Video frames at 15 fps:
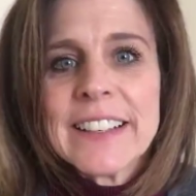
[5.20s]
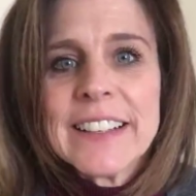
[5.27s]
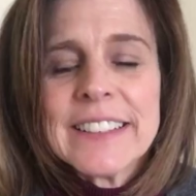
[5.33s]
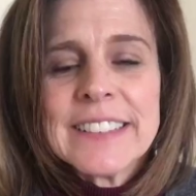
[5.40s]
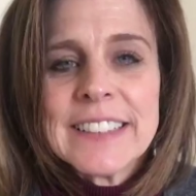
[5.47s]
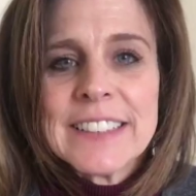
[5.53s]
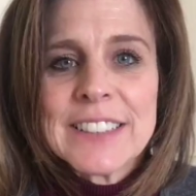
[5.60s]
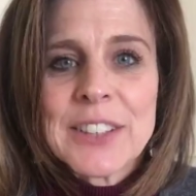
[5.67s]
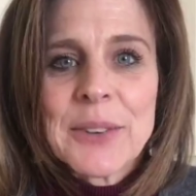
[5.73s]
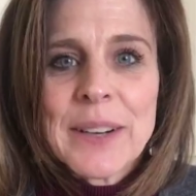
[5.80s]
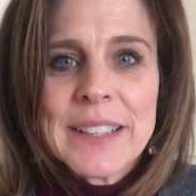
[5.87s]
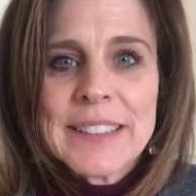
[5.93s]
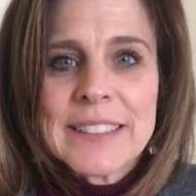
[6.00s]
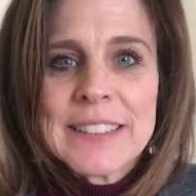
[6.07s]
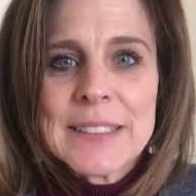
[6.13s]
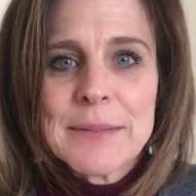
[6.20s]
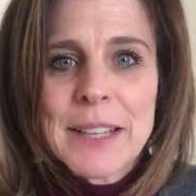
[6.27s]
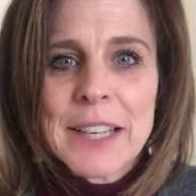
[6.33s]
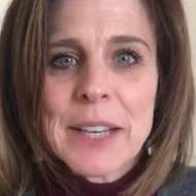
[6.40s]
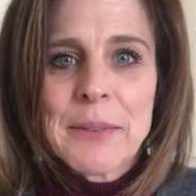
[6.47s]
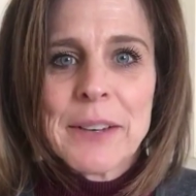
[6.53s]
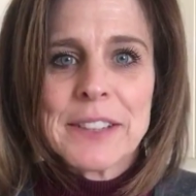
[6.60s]
It didn't quite seem
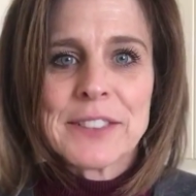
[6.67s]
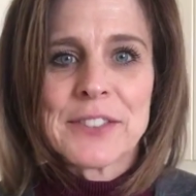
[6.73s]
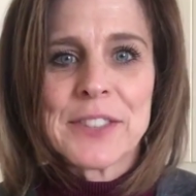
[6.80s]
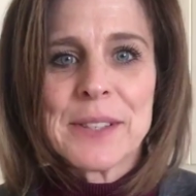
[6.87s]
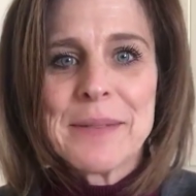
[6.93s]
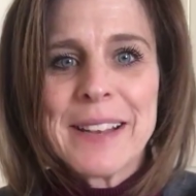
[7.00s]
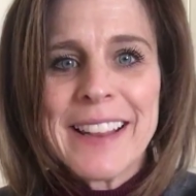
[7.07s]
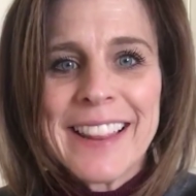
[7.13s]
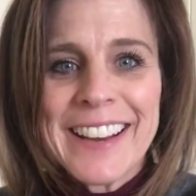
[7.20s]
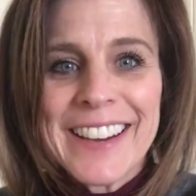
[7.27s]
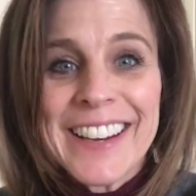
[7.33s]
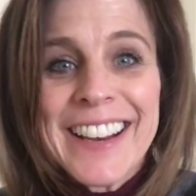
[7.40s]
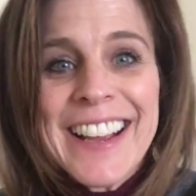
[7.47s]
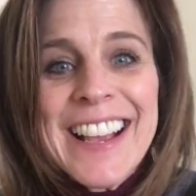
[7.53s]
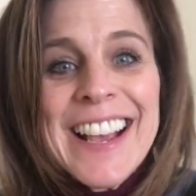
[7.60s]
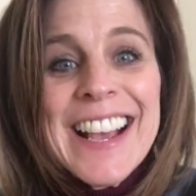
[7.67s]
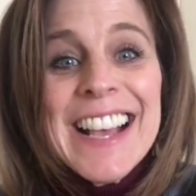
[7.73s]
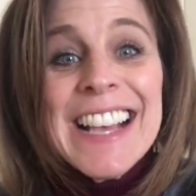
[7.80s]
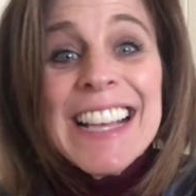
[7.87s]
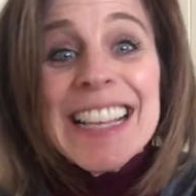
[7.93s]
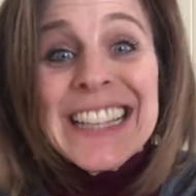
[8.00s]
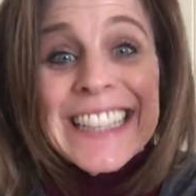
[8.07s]
like it was for a minute there.
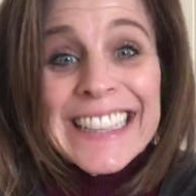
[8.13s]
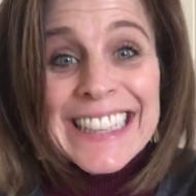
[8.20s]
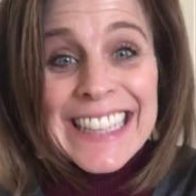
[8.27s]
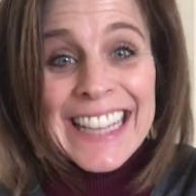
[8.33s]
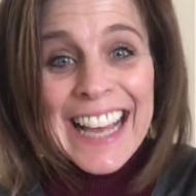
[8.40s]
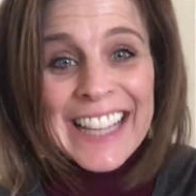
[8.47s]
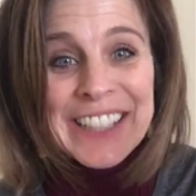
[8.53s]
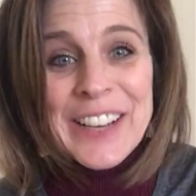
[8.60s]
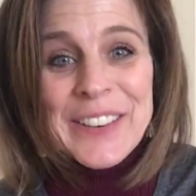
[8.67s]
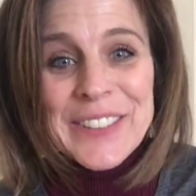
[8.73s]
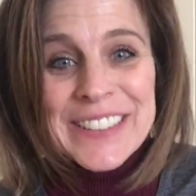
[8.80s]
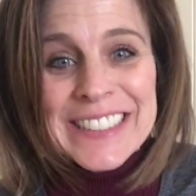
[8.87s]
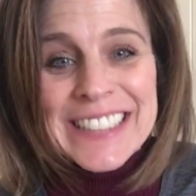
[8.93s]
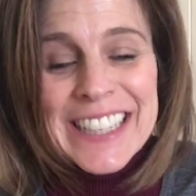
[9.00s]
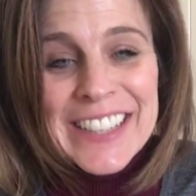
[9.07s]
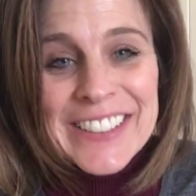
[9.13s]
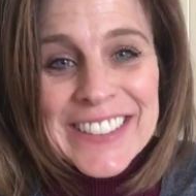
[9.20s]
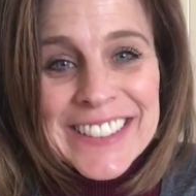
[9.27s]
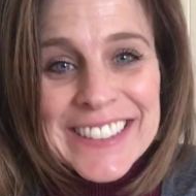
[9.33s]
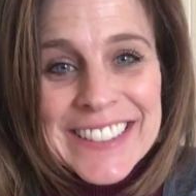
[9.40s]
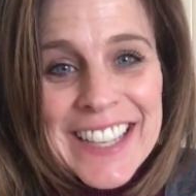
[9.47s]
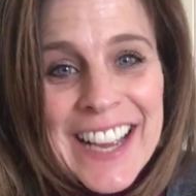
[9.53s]
Hello, it's
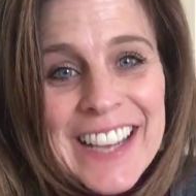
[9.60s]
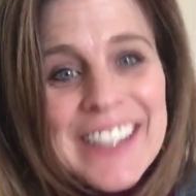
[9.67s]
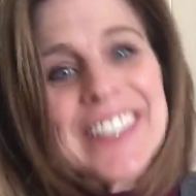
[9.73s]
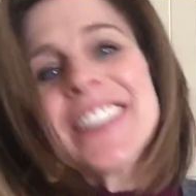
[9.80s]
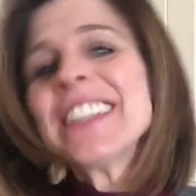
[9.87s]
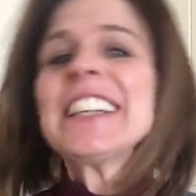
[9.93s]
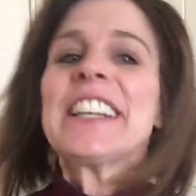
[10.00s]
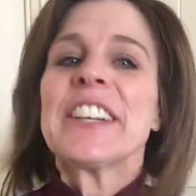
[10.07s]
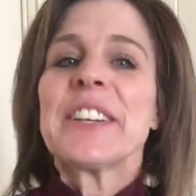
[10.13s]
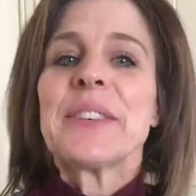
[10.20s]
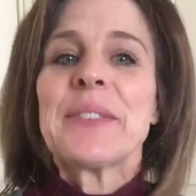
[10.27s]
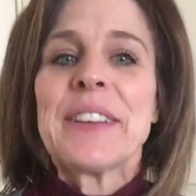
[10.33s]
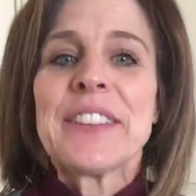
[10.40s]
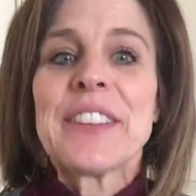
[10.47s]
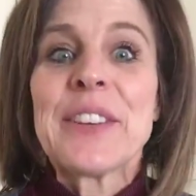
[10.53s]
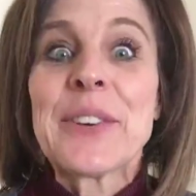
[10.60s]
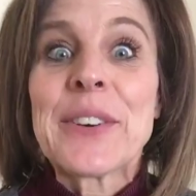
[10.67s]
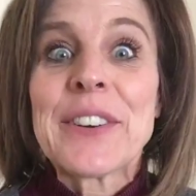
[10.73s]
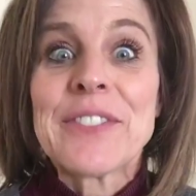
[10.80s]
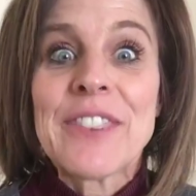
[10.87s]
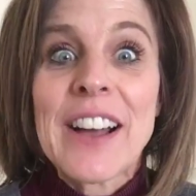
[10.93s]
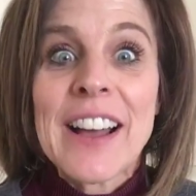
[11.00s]
Carolyn Tiger here with
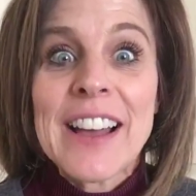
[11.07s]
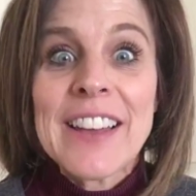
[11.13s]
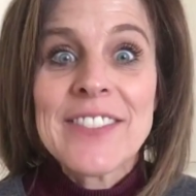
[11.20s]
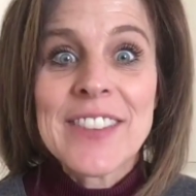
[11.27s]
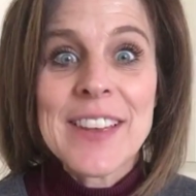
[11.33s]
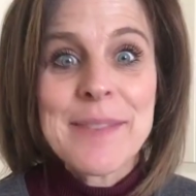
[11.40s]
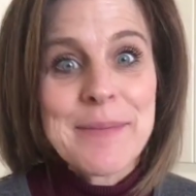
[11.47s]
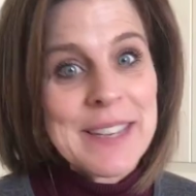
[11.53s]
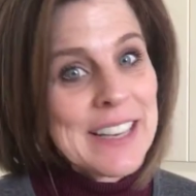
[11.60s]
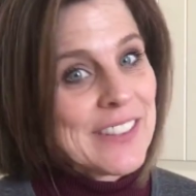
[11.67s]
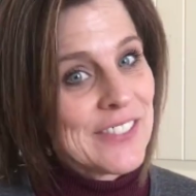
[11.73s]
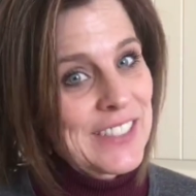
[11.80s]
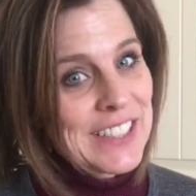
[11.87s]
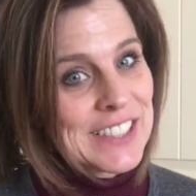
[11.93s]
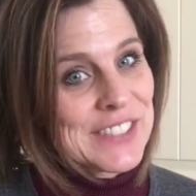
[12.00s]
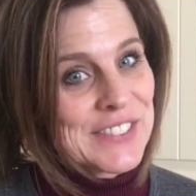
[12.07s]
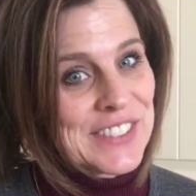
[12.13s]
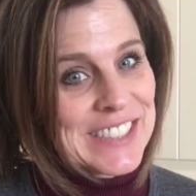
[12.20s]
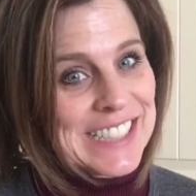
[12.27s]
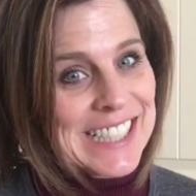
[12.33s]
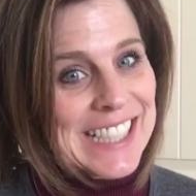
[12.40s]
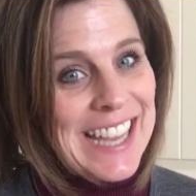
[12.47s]
your 5-minute fix
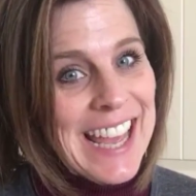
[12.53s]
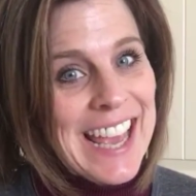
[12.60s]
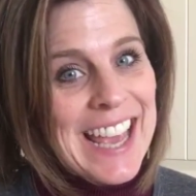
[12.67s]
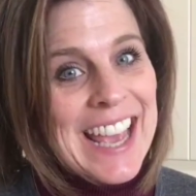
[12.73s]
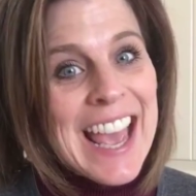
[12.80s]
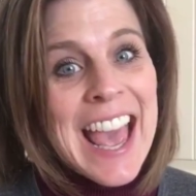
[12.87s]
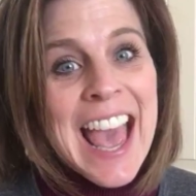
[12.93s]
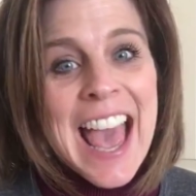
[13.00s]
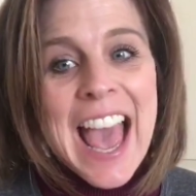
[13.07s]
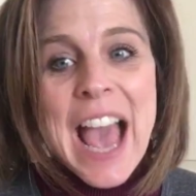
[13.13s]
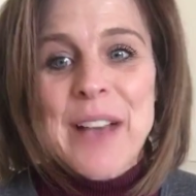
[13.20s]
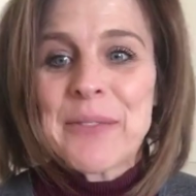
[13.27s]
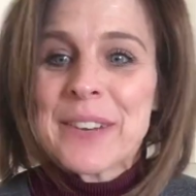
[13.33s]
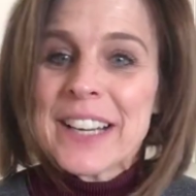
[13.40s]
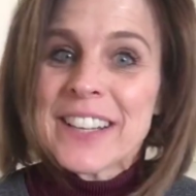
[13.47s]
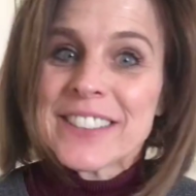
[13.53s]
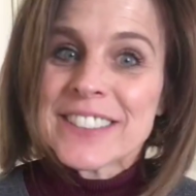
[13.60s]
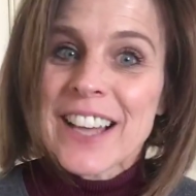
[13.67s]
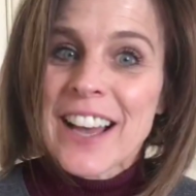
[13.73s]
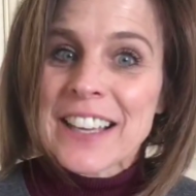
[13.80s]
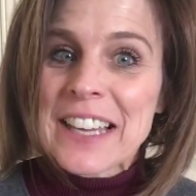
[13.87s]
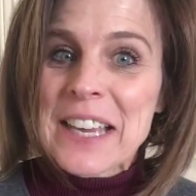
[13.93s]
for today, and we are
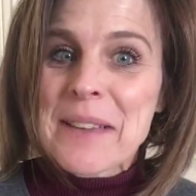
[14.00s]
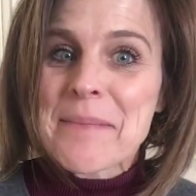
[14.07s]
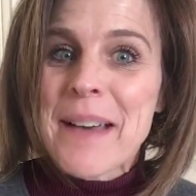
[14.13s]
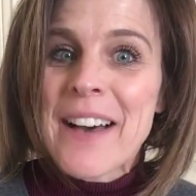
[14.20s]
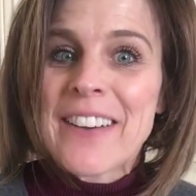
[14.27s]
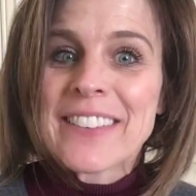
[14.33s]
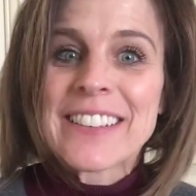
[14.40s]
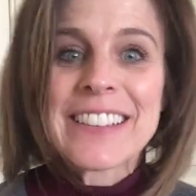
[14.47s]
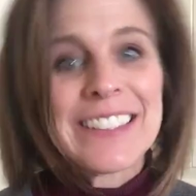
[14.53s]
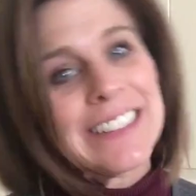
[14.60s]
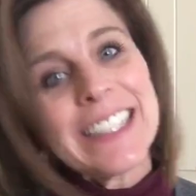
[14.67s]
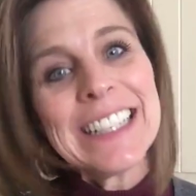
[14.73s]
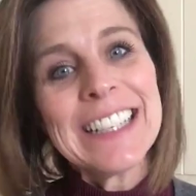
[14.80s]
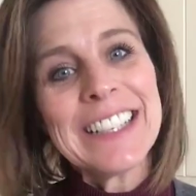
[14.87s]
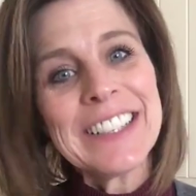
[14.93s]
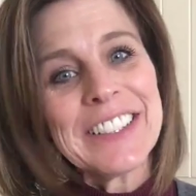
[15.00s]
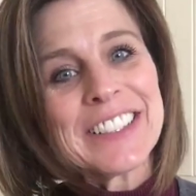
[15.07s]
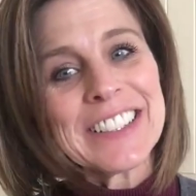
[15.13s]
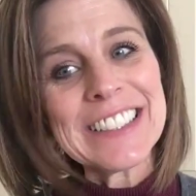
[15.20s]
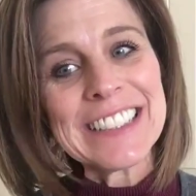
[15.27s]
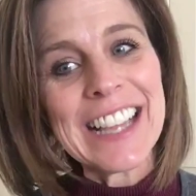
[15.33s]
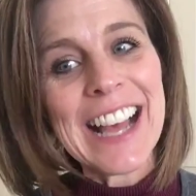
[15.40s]
talking about cleaning
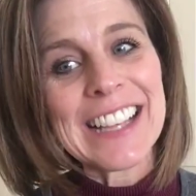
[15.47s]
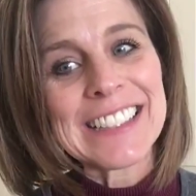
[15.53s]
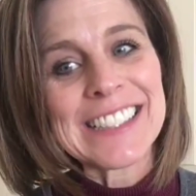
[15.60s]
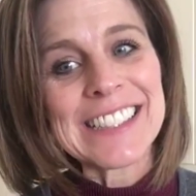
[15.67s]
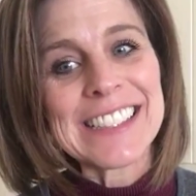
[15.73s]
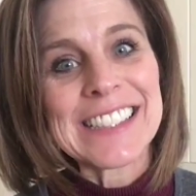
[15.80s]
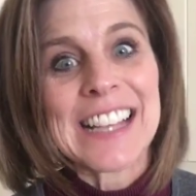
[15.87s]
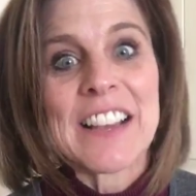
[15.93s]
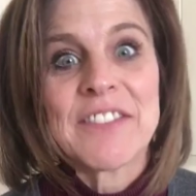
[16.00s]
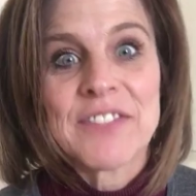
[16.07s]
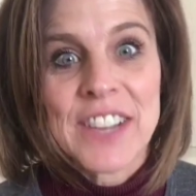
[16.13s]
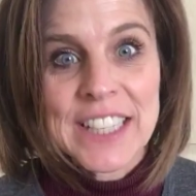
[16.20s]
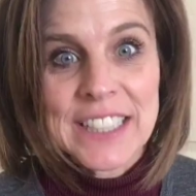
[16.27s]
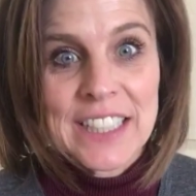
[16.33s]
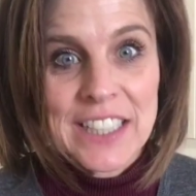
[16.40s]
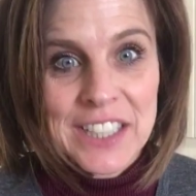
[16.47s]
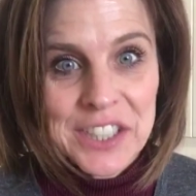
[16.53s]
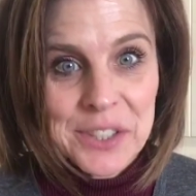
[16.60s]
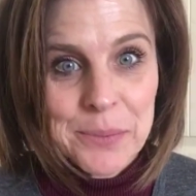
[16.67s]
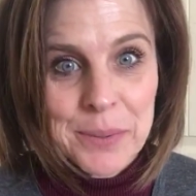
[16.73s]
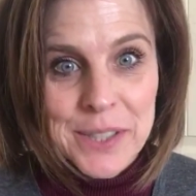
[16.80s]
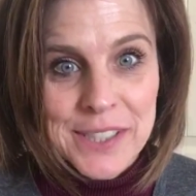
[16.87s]
your glasses and finding a
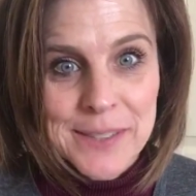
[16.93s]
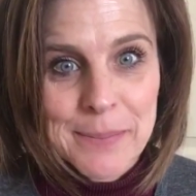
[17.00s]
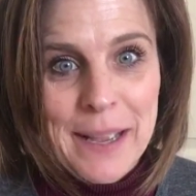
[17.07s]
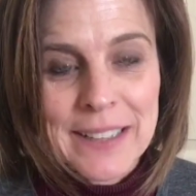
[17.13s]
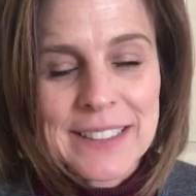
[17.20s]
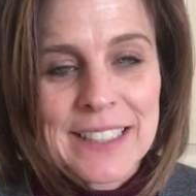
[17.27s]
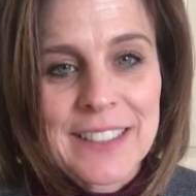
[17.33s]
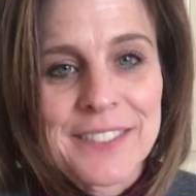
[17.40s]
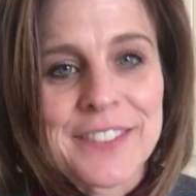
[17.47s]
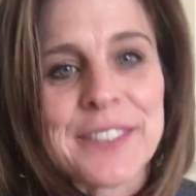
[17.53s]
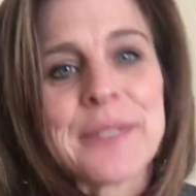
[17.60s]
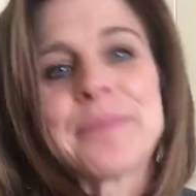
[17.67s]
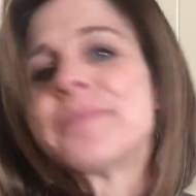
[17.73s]
new perspective.